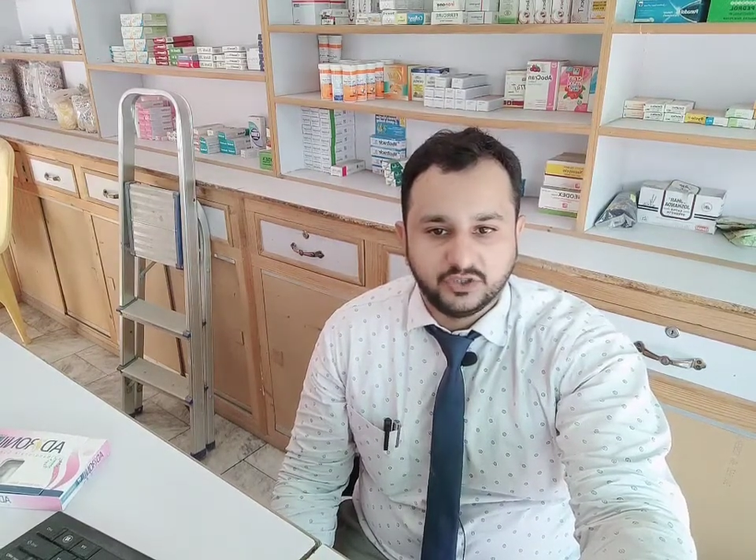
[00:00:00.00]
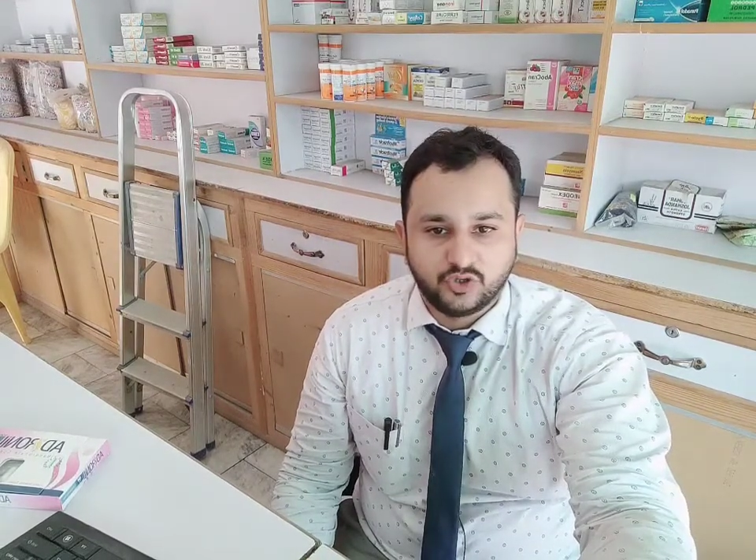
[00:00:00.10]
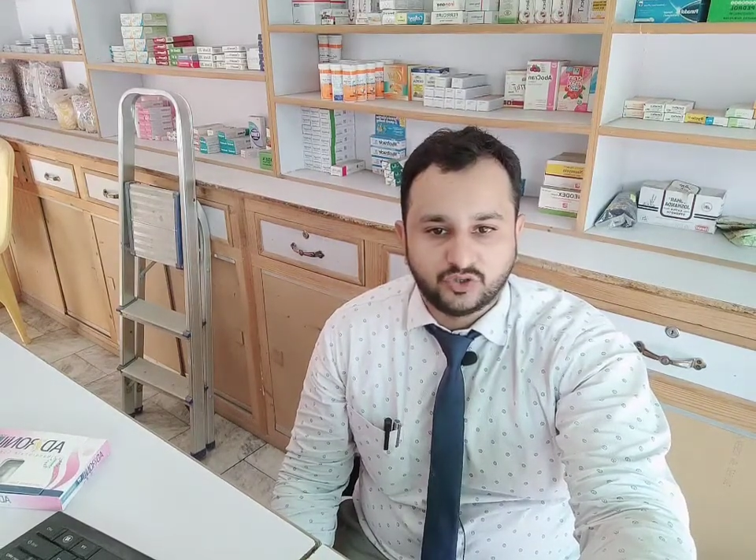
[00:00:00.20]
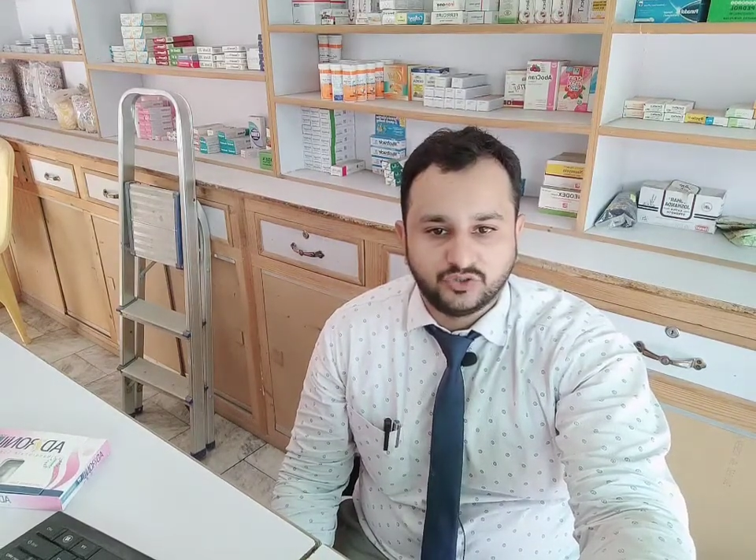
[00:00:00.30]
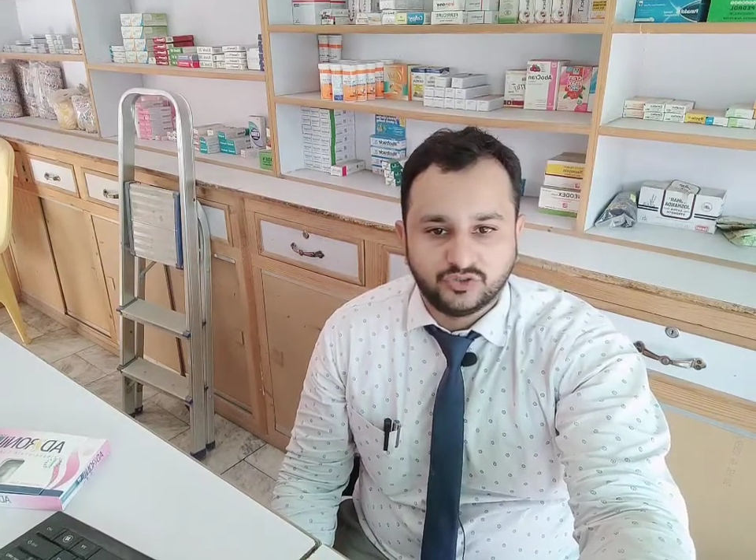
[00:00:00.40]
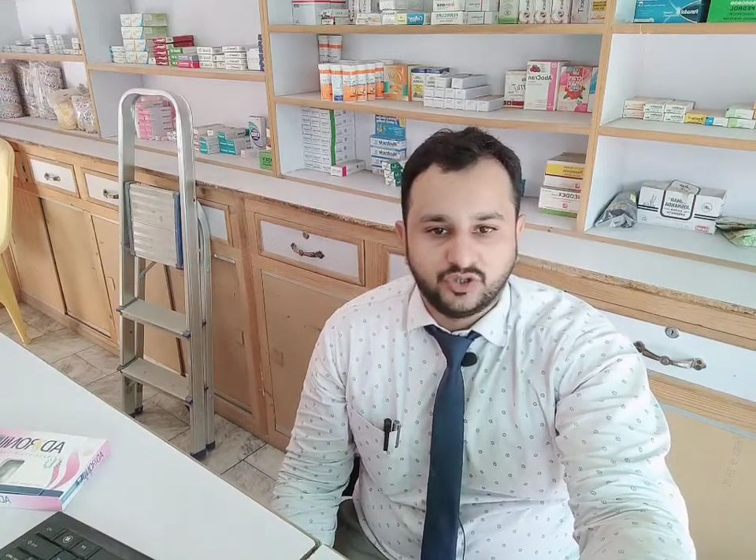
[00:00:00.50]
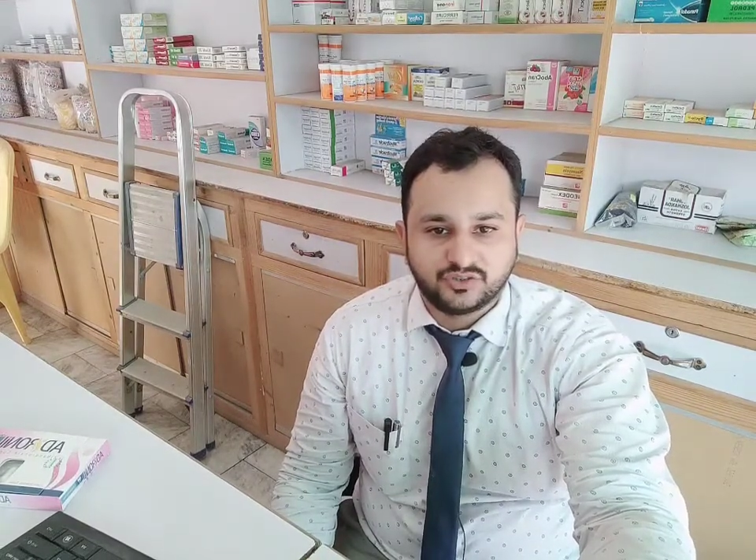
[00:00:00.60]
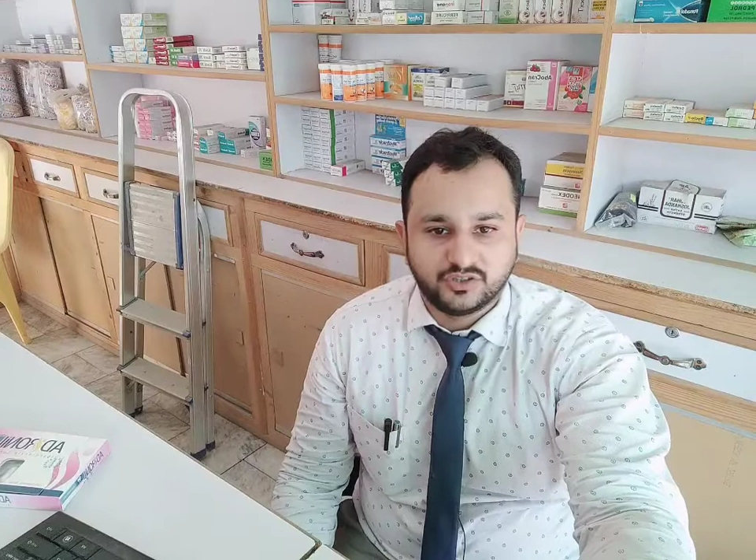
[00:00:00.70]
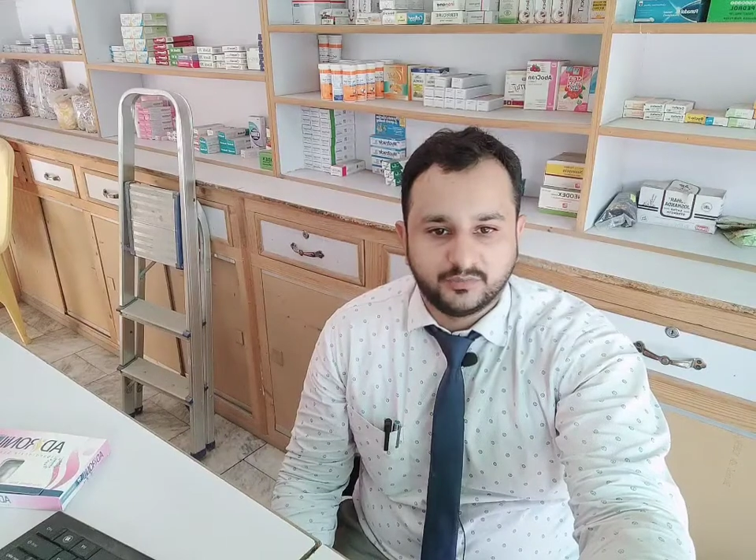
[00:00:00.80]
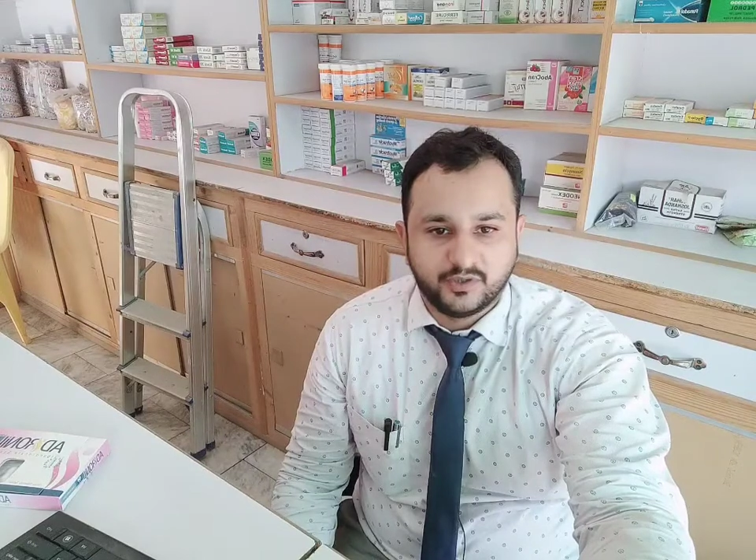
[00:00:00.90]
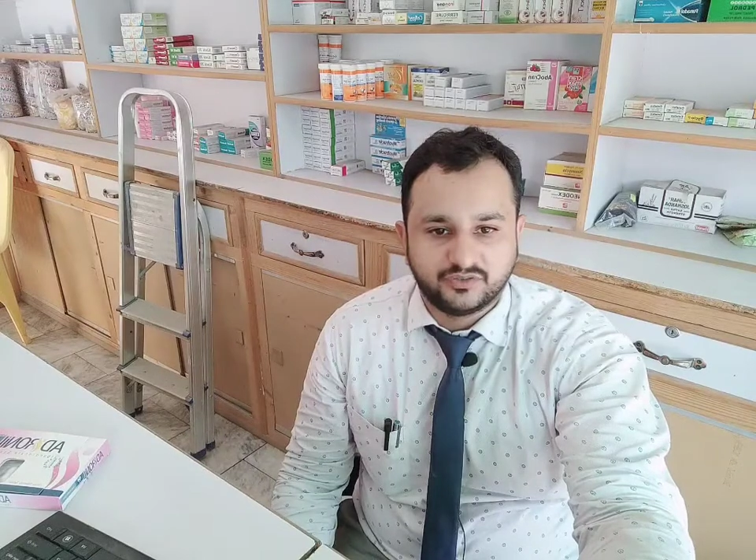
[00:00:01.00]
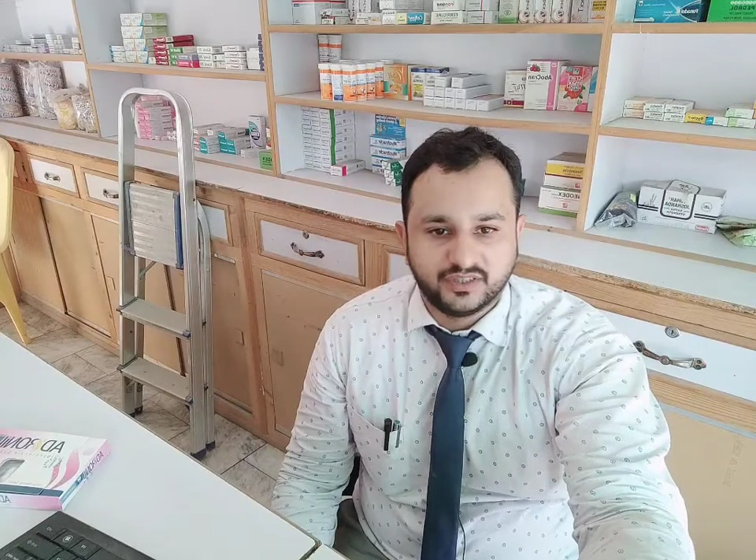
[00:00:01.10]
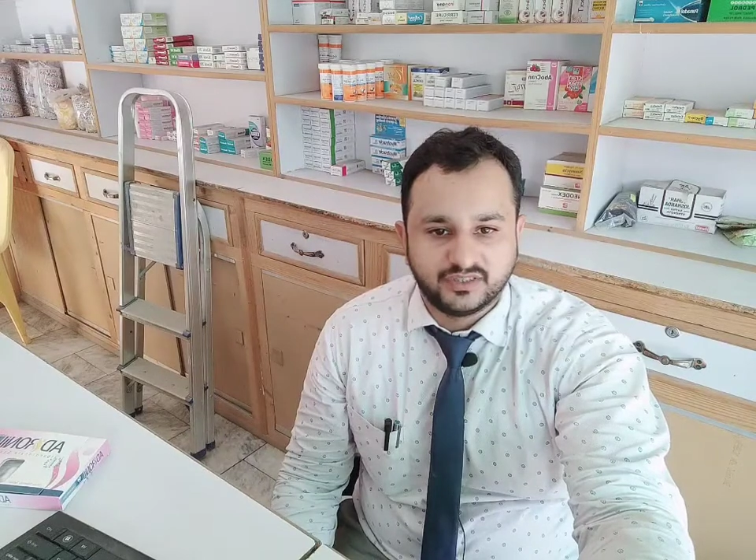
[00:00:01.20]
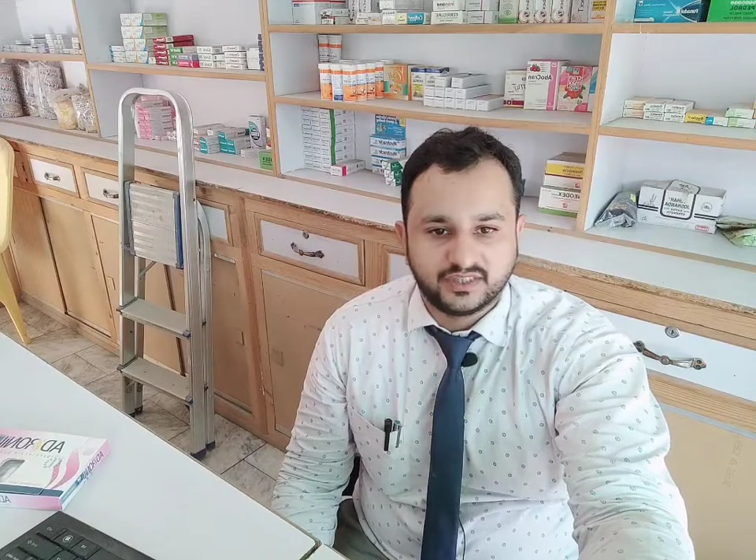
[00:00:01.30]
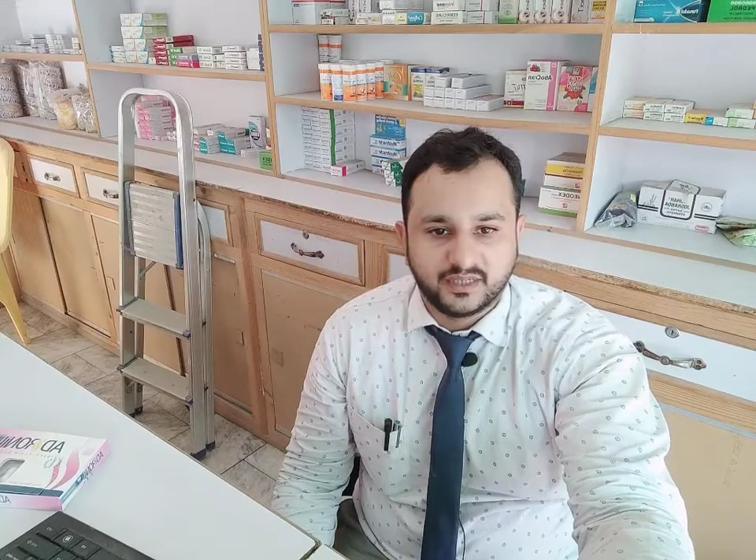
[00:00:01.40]
Talk to your doctor about
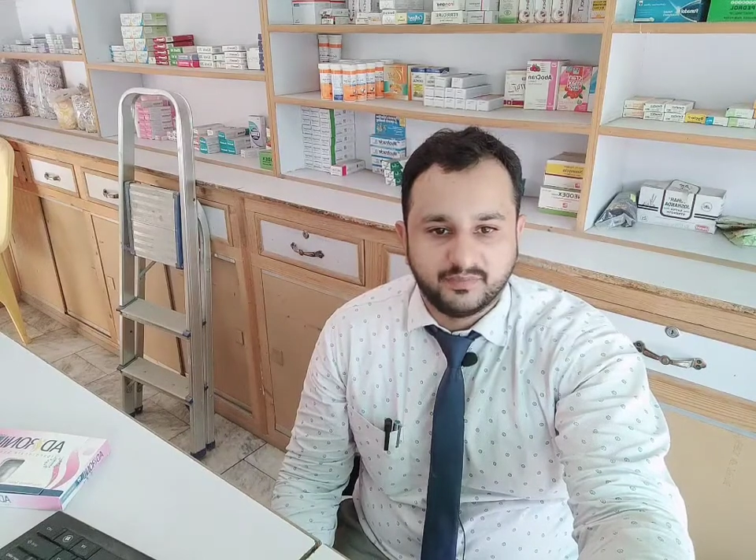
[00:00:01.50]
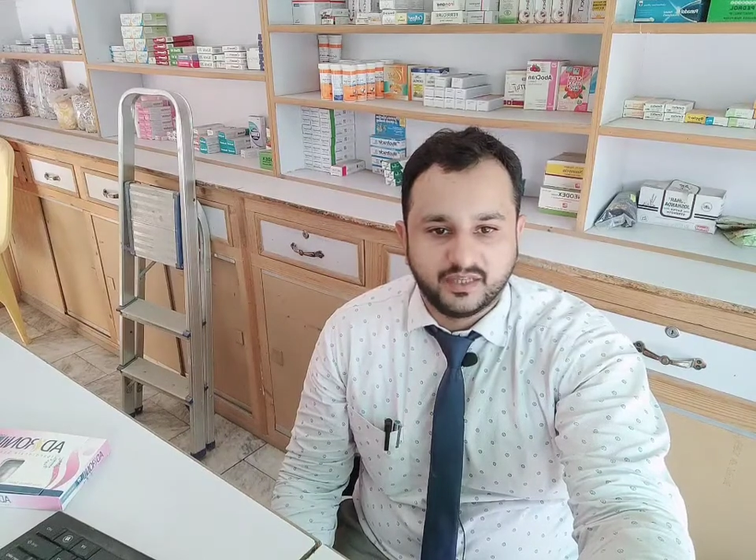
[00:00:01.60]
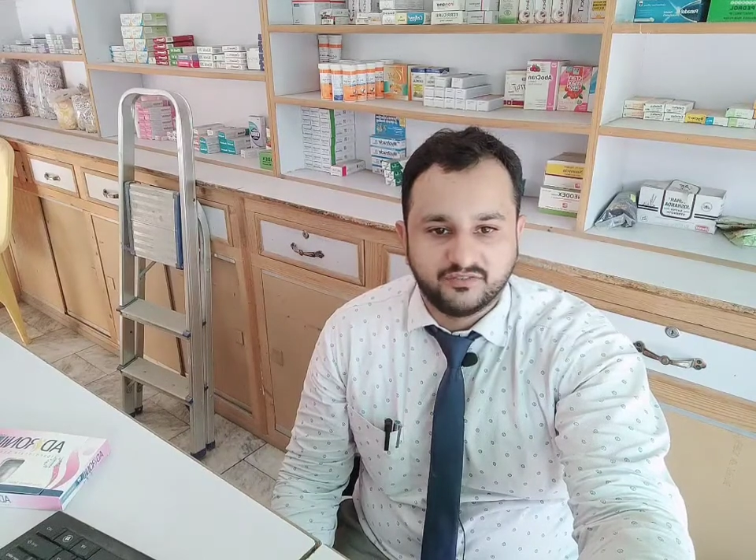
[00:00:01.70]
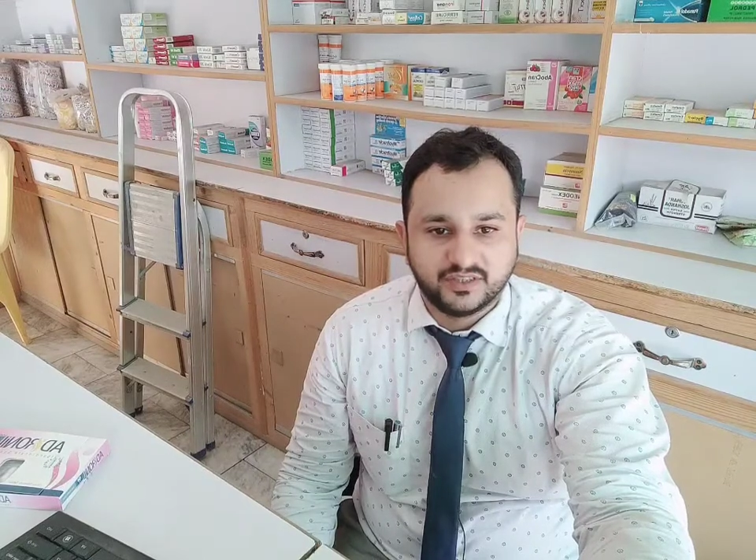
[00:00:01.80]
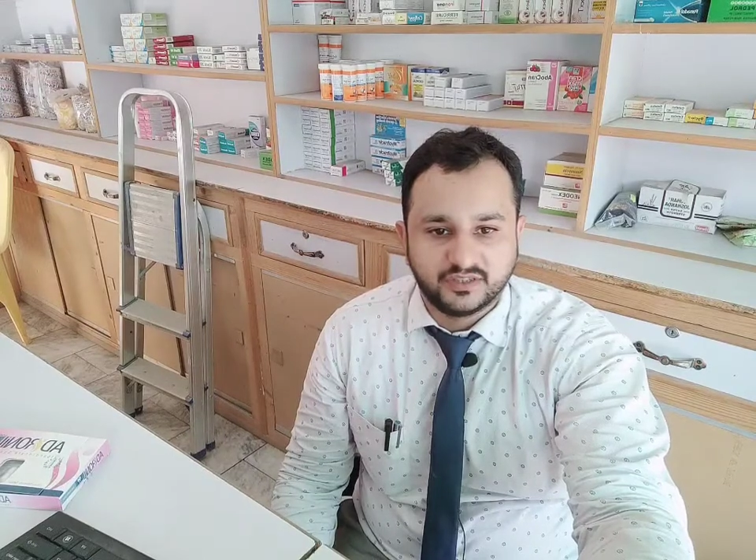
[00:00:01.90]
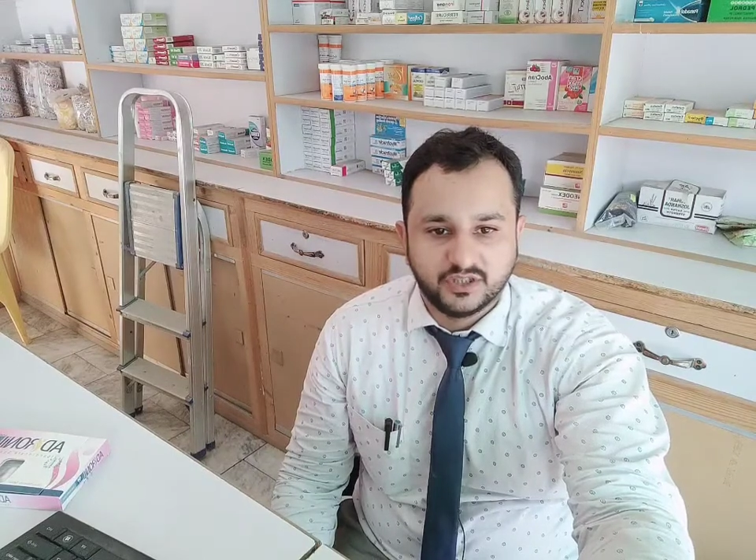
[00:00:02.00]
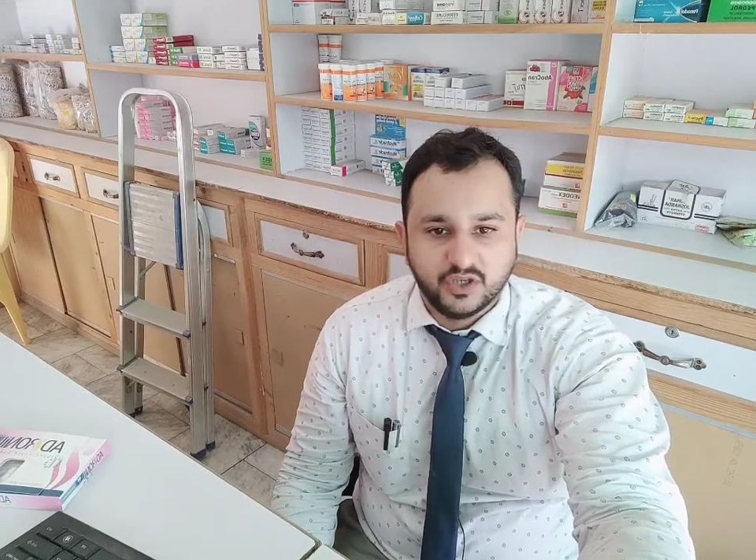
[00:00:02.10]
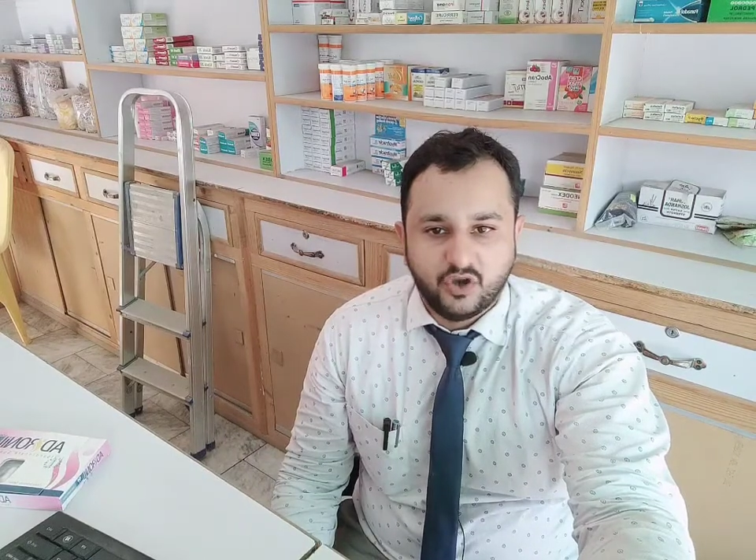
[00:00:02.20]
risk and benefits